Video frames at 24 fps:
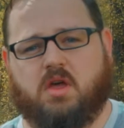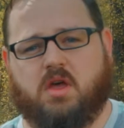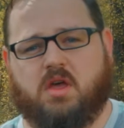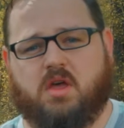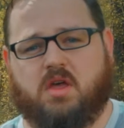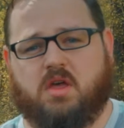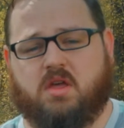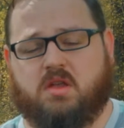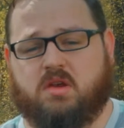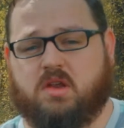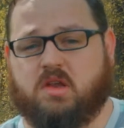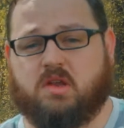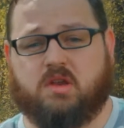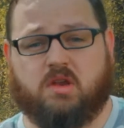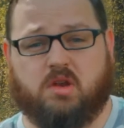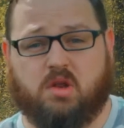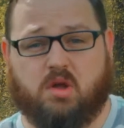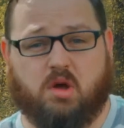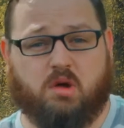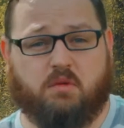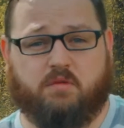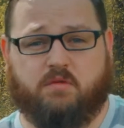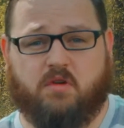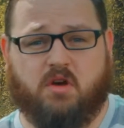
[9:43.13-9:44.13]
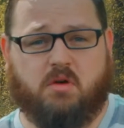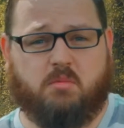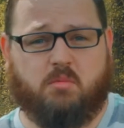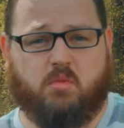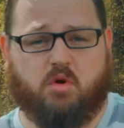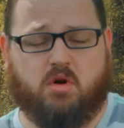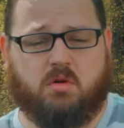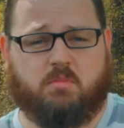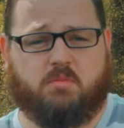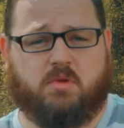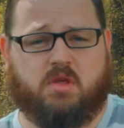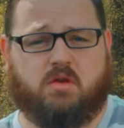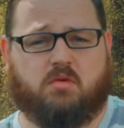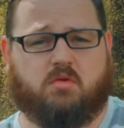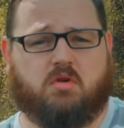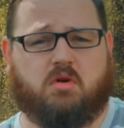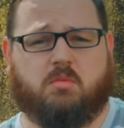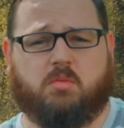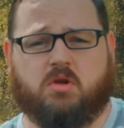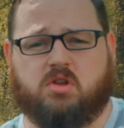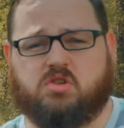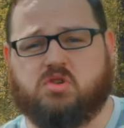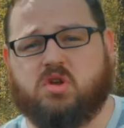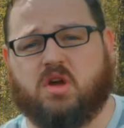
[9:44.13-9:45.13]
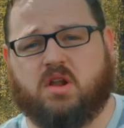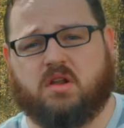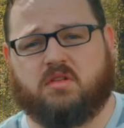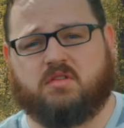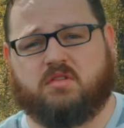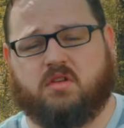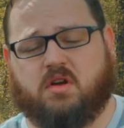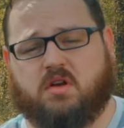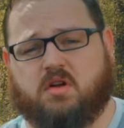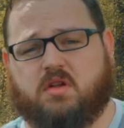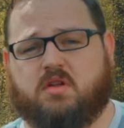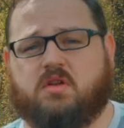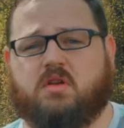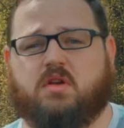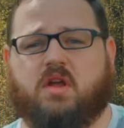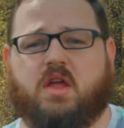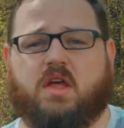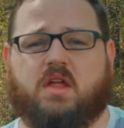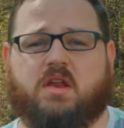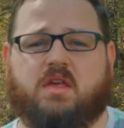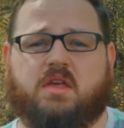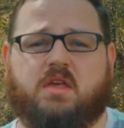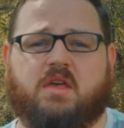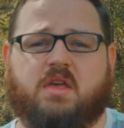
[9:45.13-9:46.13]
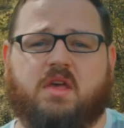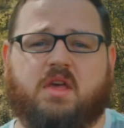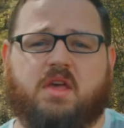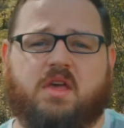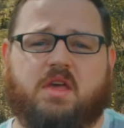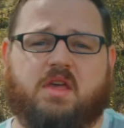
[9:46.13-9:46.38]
needing to go film more B-roll, but you got to start on your edit,